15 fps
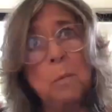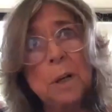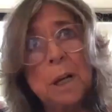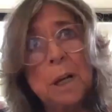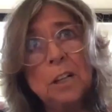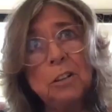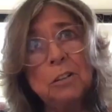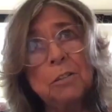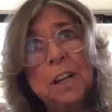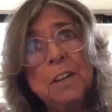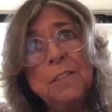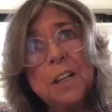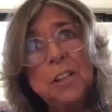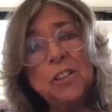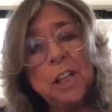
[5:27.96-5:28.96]
in
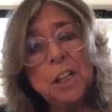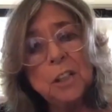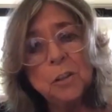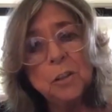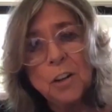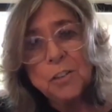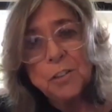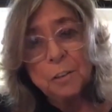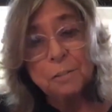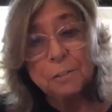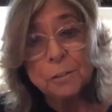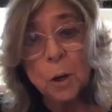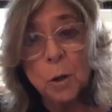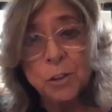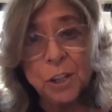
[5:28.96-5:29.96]
grieving, she had also
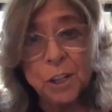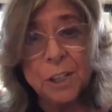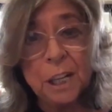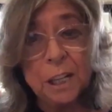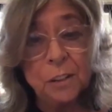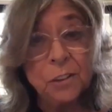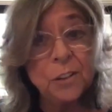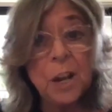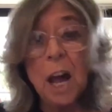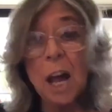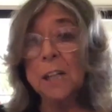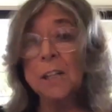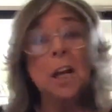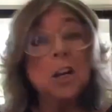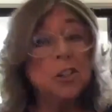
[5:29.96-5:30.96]
frozen
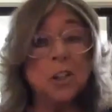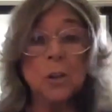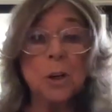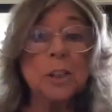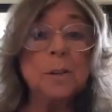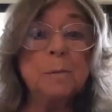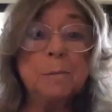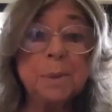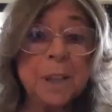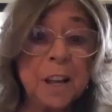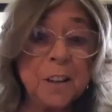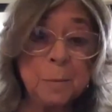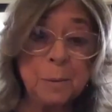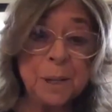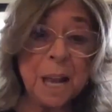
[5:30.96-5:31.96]
inside. She couldn't play
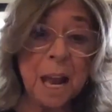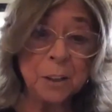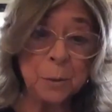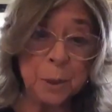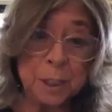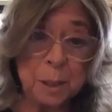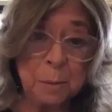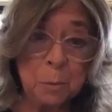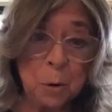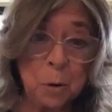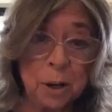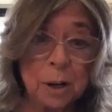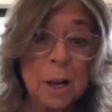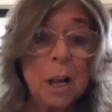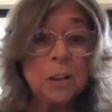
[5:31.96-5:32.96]
the piano anymore.
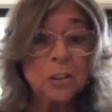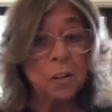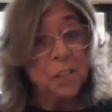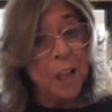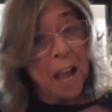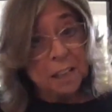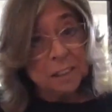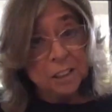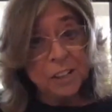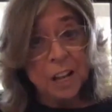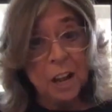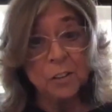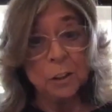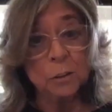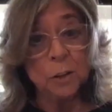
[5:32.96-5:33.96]
So that is how
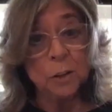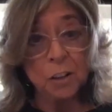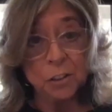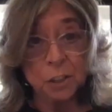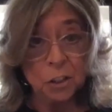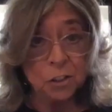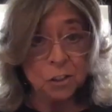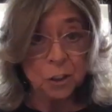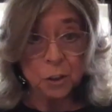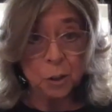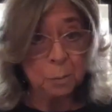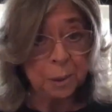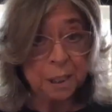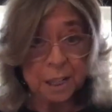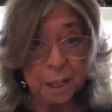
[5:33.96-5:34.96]
the Lost Concerto
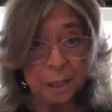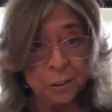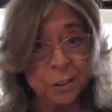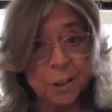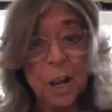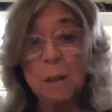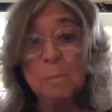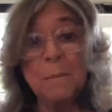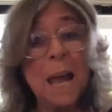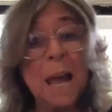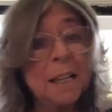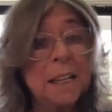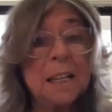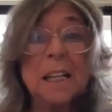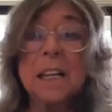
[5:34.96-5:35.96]
begins.
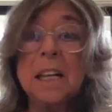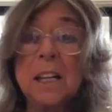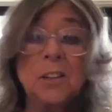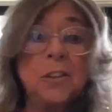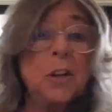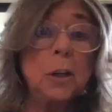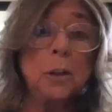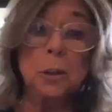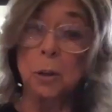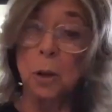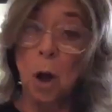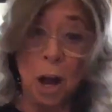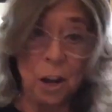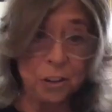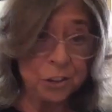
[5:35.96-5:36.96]
Maggie is
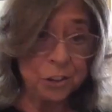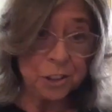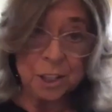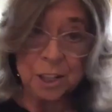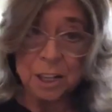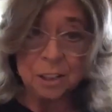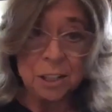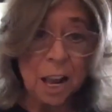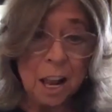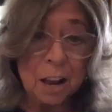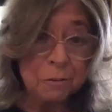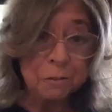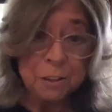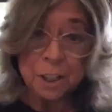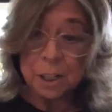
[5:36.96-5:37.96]
lost in
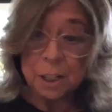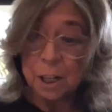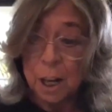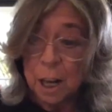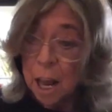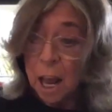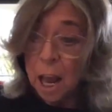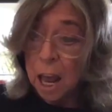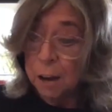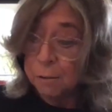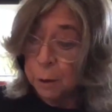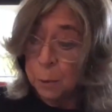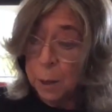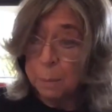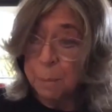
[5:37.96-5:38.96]
every
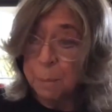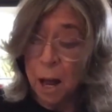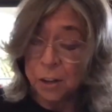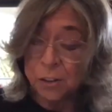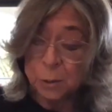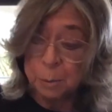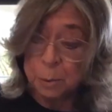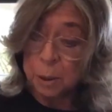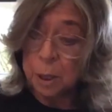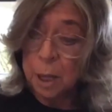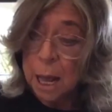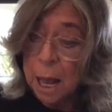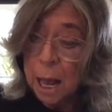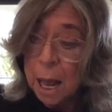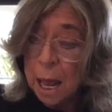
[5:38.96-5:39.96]
way possible.
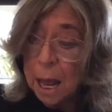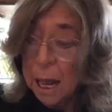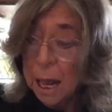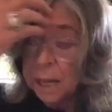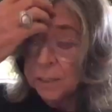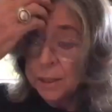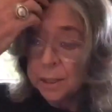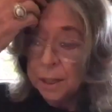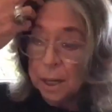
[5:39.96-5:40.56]
And